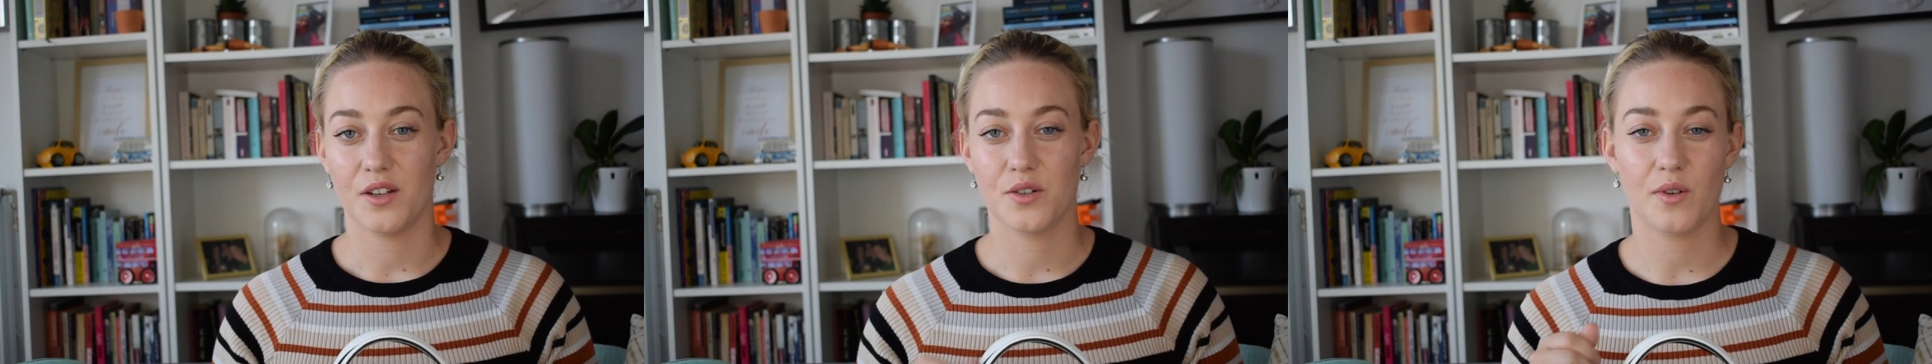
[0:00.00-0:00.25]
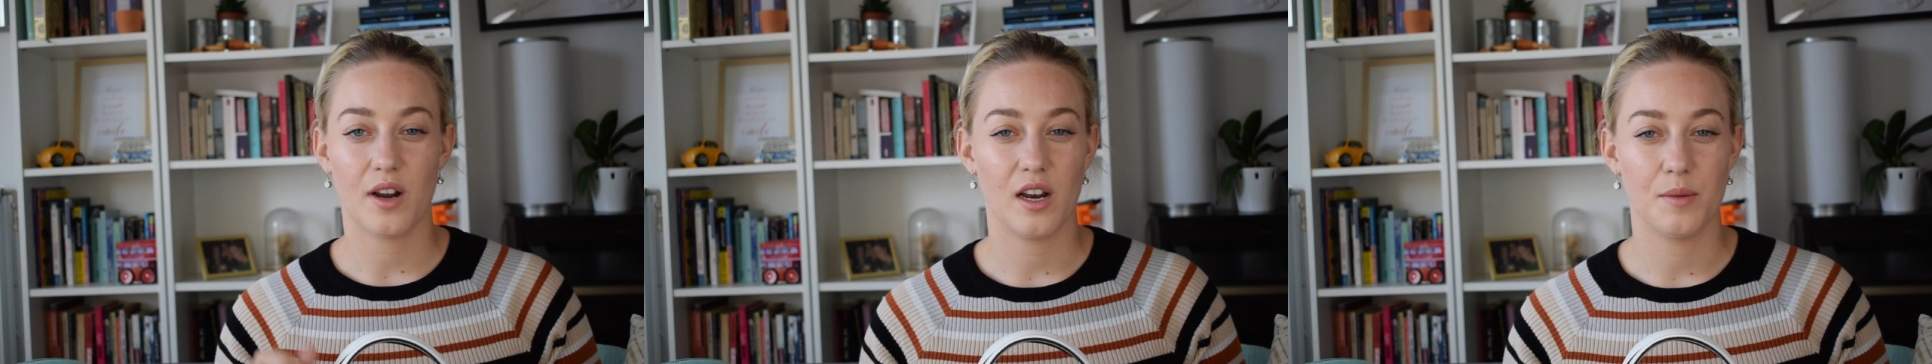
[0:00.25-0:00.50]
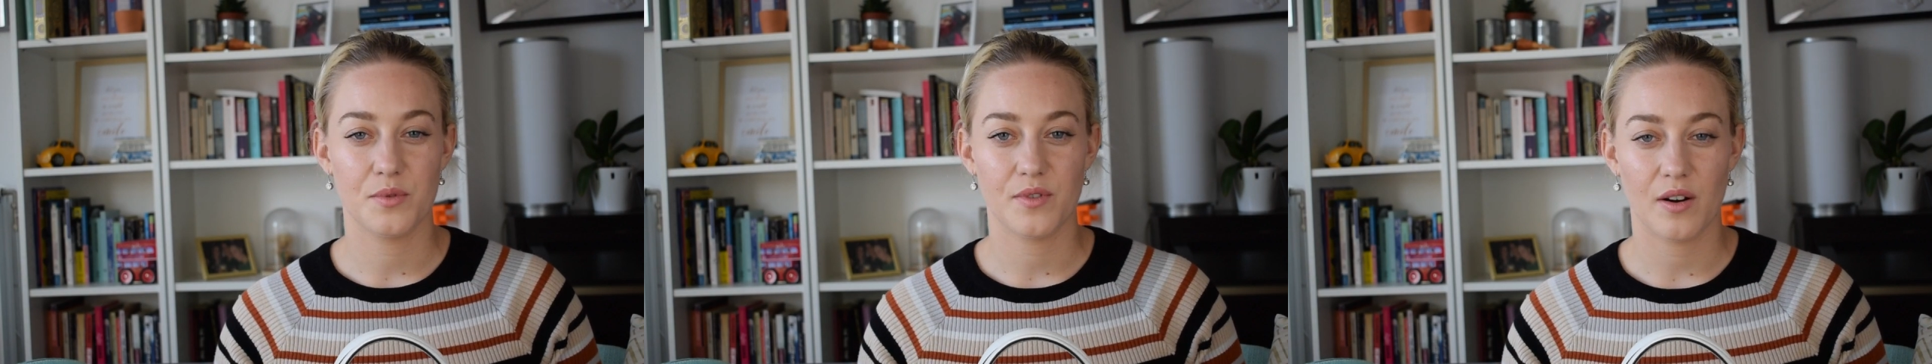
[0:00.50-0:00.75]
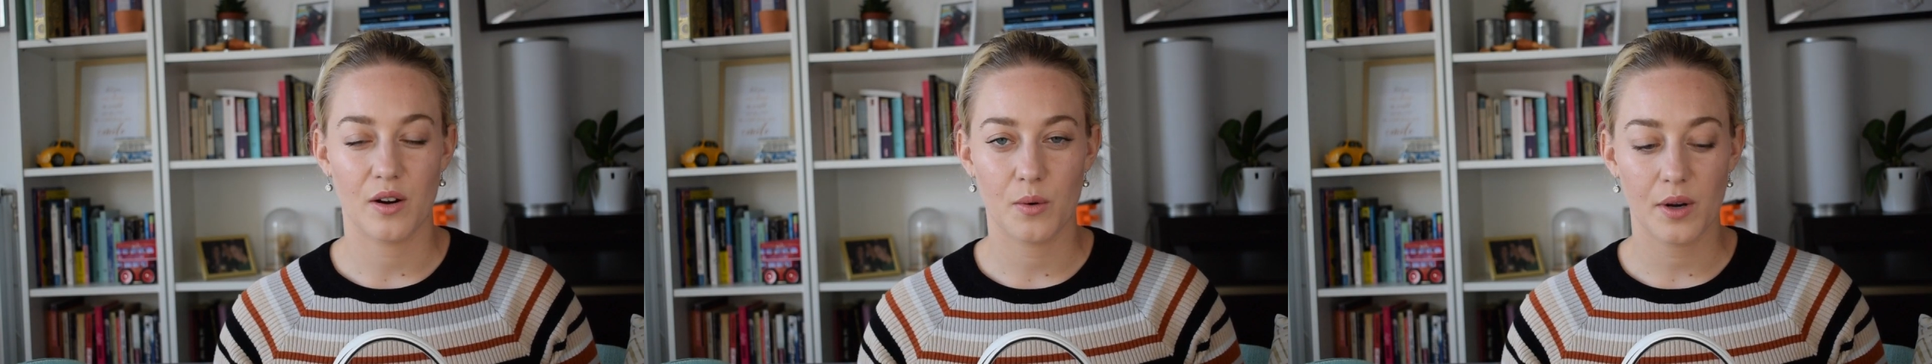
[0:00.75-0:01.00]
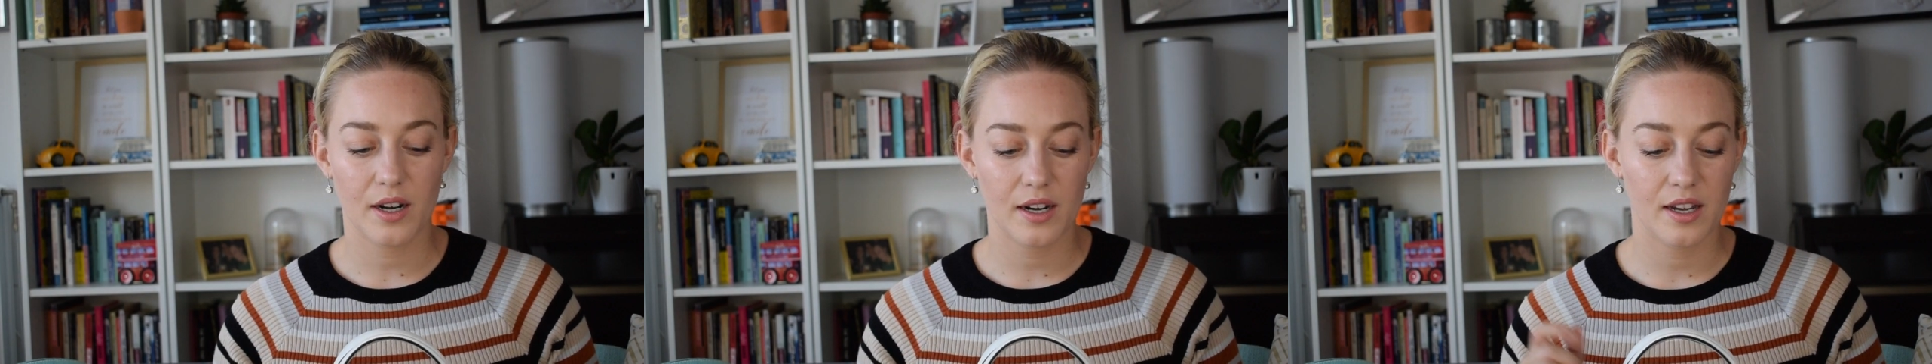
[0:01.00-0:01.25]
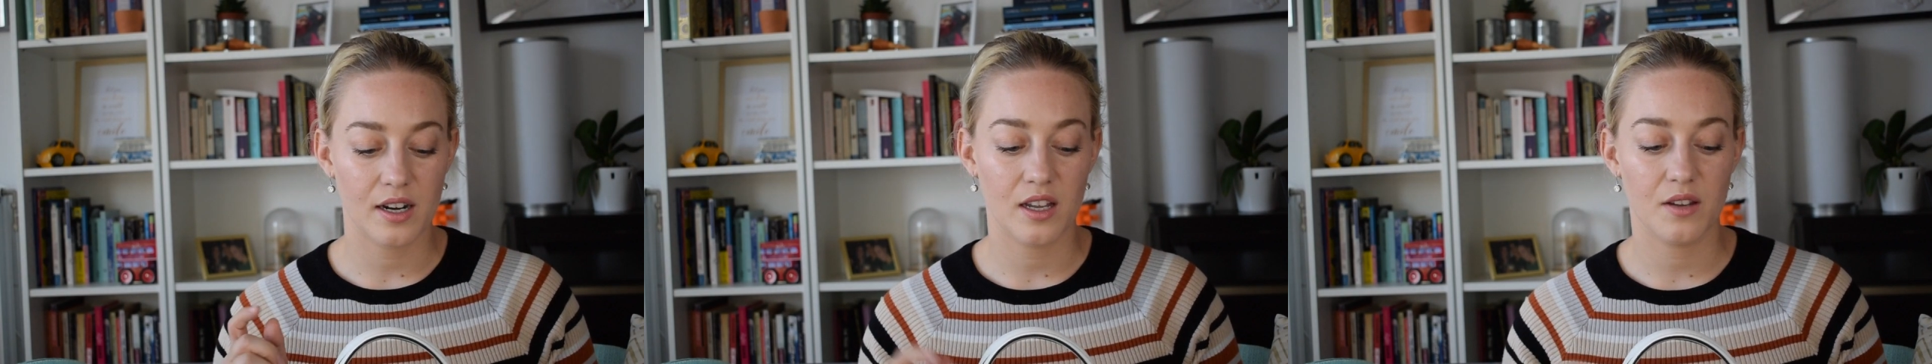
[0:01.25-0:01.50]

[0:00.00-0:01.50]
dry lips very quickly, and